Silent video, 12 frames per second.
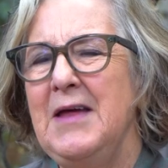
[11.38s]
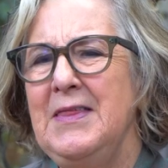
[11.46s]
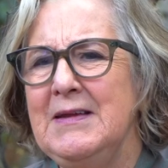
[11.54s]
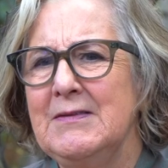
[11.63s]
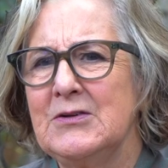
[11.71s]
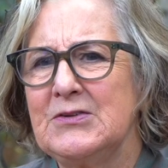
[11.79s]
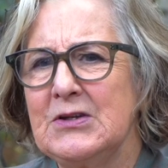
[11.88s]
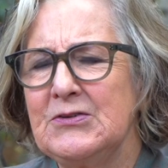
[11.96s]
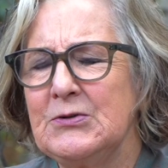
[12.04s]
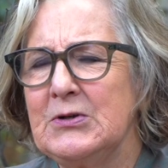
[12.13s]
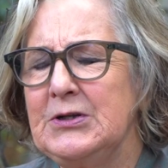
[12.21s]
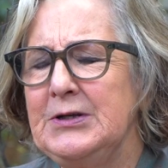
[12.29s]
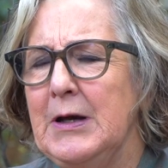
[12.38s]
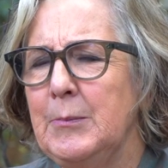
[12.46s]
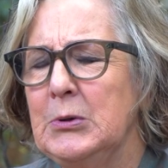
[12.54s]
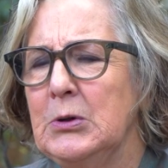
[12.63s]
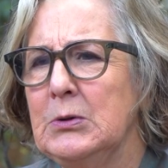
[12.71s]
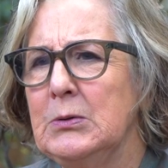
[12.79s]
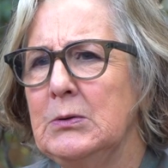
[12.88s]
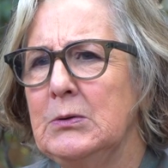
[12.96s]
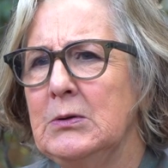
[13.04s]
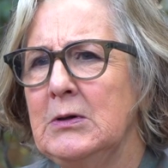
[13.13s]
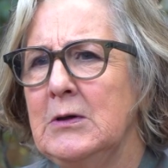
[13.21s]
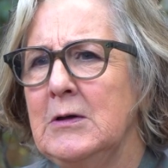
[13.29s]
I think there's a sort of double
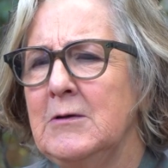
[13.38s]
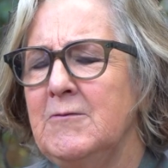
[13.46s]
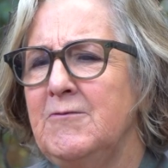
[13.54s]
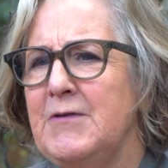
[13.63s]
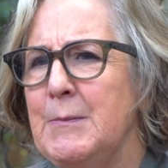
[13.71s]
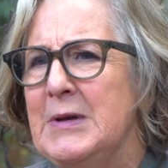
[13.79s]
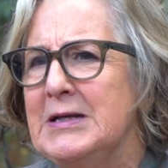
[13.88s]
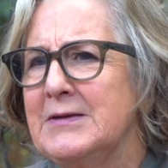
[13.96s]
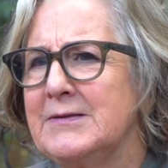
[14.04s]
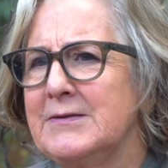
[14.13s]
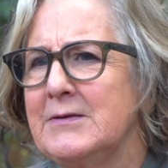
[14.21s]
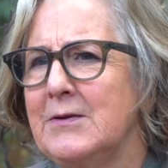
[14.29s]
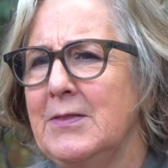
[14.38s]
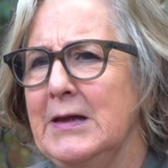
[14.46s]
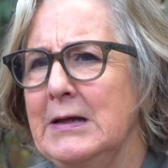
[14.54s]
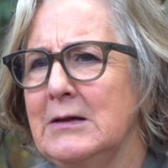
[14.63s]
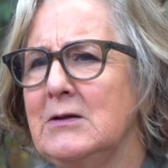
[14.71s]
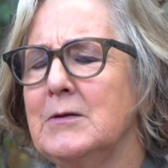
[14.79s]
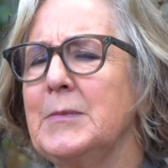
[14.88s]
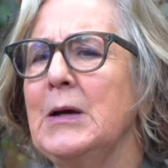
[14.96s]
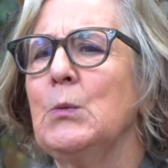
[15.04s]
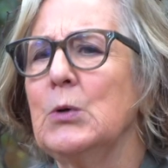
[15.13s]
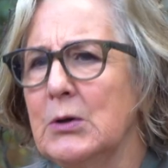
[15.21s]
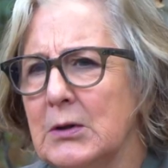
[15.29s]
feminist thing to
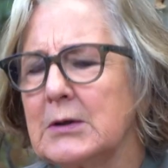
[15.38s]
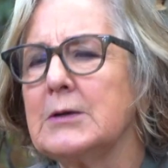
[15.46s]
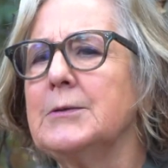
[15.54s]
my work.